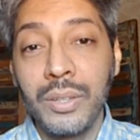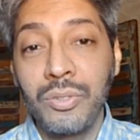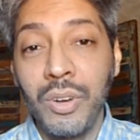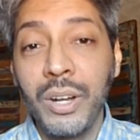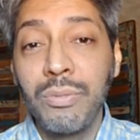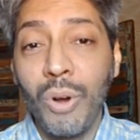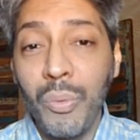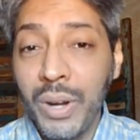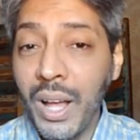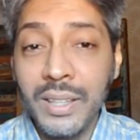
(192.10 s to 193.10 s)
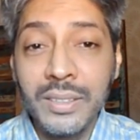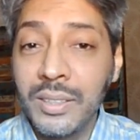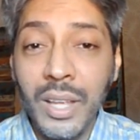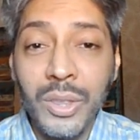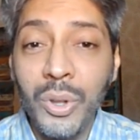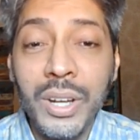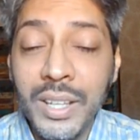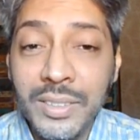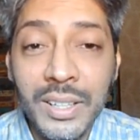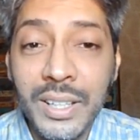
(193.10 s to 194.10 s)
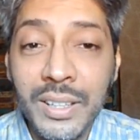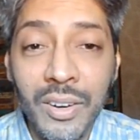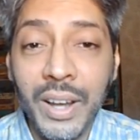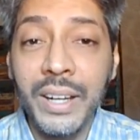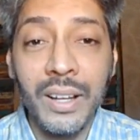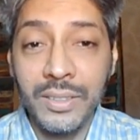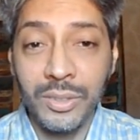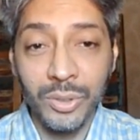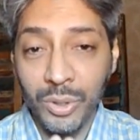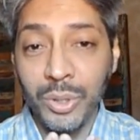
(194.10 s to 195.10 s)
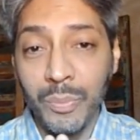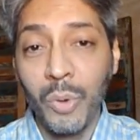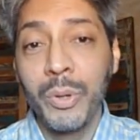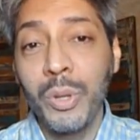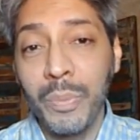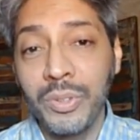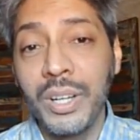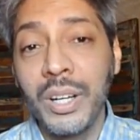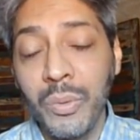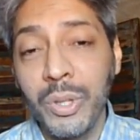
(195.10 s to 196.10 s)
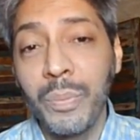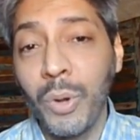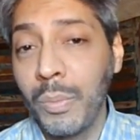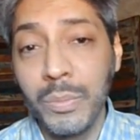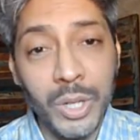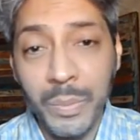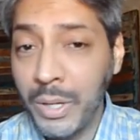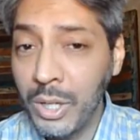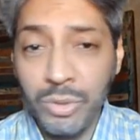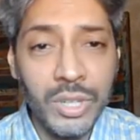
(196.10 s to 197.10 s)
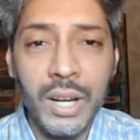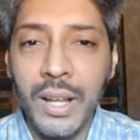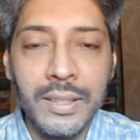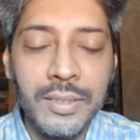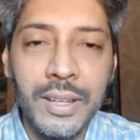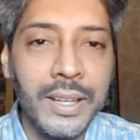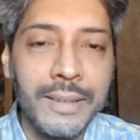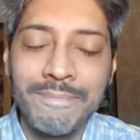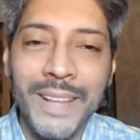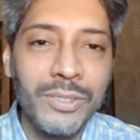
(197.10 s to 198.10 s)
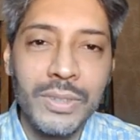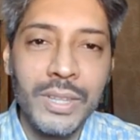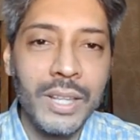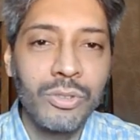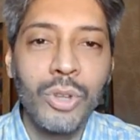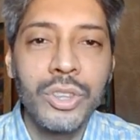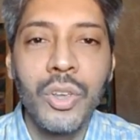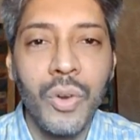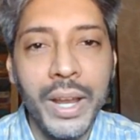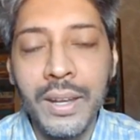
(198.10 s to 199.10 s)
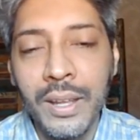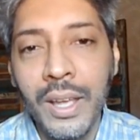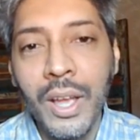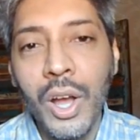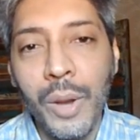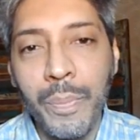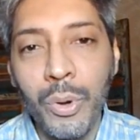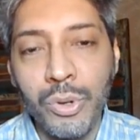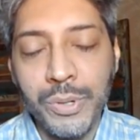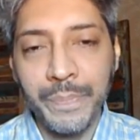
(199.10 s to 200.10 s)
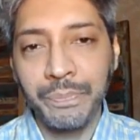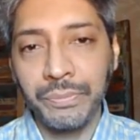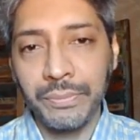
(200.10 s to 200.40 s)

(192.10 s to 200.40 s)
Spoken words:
straightforward answers are not necessarily the right answers. The moment you're presented with a problem statement and you start answering it, that's not the right approach.